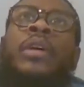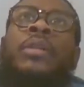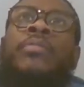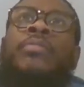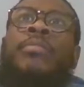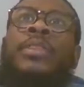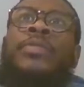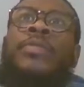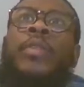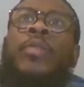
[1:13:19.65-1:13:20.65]
Missed
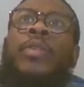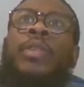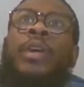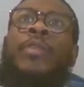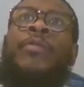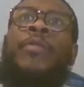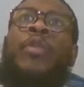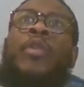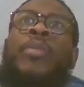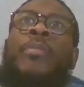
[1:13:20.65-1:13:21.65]
floater there
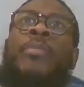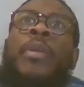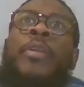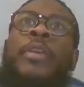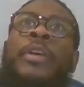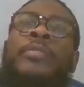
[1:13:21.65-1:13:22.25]
for Murray.